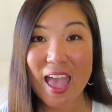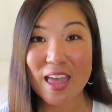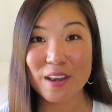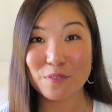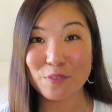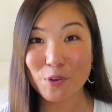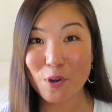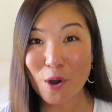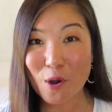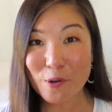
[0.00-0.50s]
And
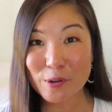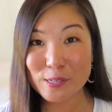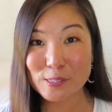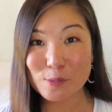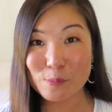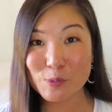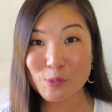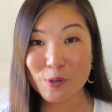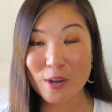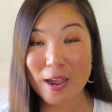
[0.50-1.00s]
if you're already
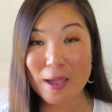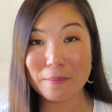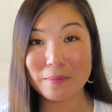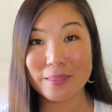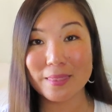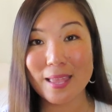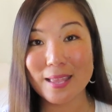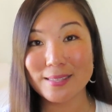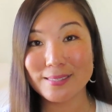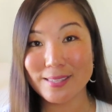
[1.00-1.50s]

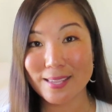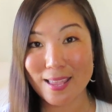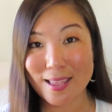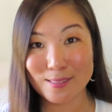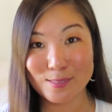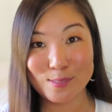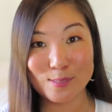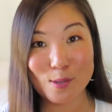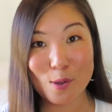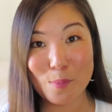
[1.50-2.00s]
subscribed, thanks
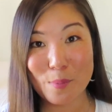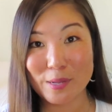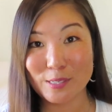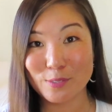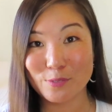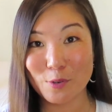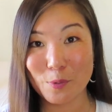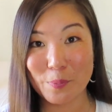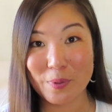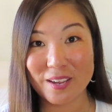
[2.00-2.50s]
again so
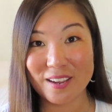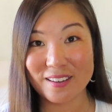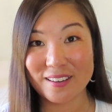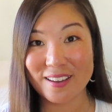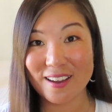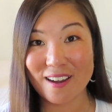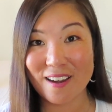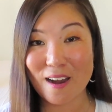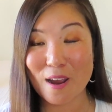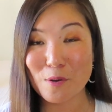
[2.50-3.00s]
much for
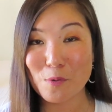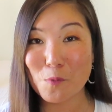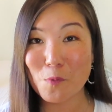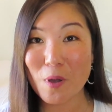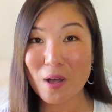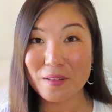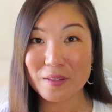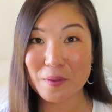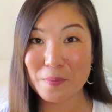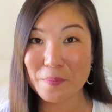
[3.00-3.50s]
being here and
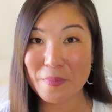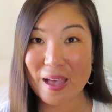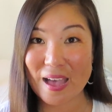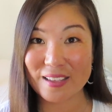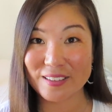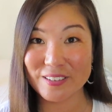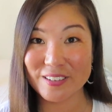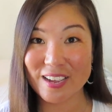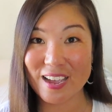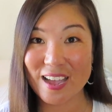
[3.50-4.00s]
welcome
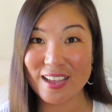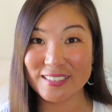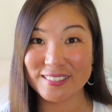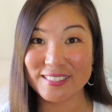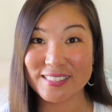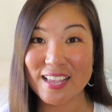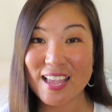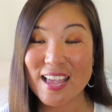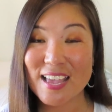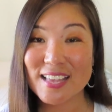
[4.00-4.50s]
back you guys.